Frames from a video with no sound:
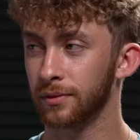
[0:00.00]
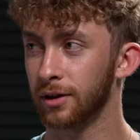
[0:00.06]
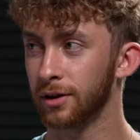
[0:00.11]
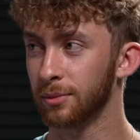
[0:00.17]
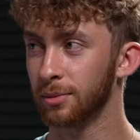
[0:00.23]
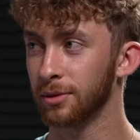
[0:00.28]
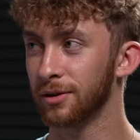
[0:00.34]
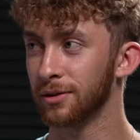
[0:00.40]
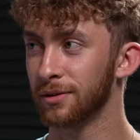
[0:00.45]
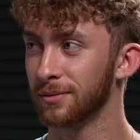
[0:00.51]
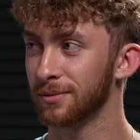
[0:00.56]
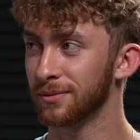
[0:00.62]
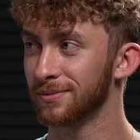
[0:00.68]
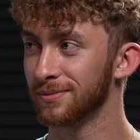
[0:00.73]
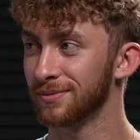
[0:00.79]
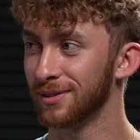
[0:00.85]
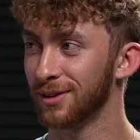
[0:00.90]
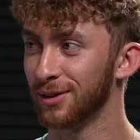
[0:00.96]
It could be
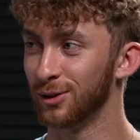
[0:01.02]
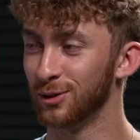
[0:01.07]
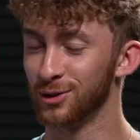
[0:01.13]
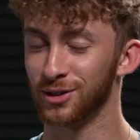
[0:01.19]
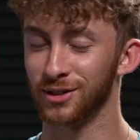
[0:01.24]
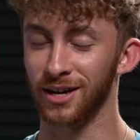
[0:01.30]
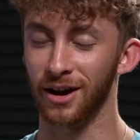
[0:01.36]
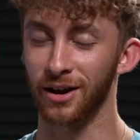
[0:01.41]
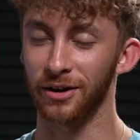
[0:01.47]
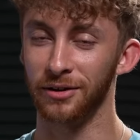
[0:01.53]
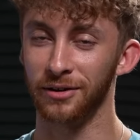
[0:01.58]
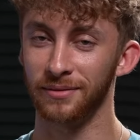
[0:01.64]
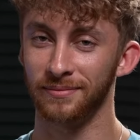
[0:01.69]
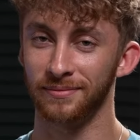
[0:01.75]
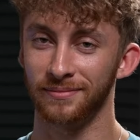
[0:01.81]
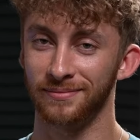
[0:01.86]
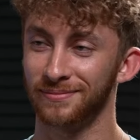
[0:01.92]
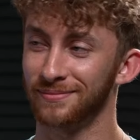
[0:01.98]
a little scary,
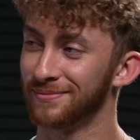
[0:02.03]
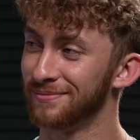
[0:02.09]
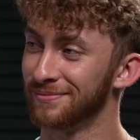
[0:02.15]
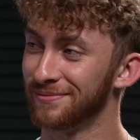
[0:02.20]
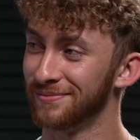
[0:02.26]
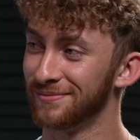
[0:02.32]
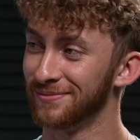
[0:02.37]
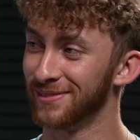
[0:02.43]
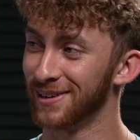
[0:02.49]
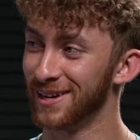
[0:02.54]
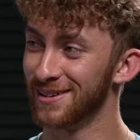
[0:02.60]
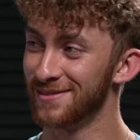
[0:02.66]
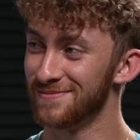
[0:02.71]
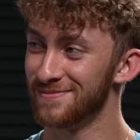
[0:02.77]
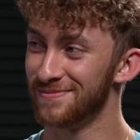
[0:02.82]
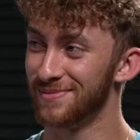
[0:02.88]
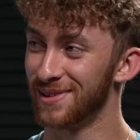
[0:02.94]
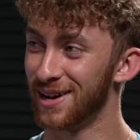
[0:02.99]
right?
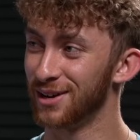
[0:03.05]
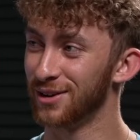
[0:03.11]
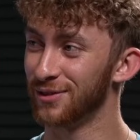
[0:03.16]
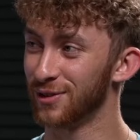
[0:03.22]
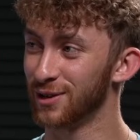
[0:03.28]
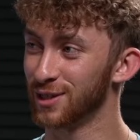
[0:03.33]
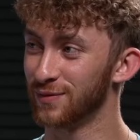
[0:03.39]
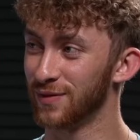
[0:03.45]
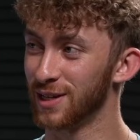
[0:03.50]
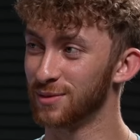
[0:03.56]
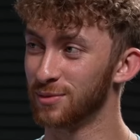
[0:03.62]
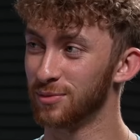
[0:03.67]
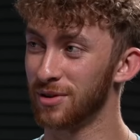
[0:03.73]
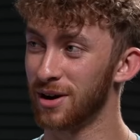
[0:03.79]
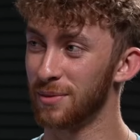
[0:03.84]
Buying your first investment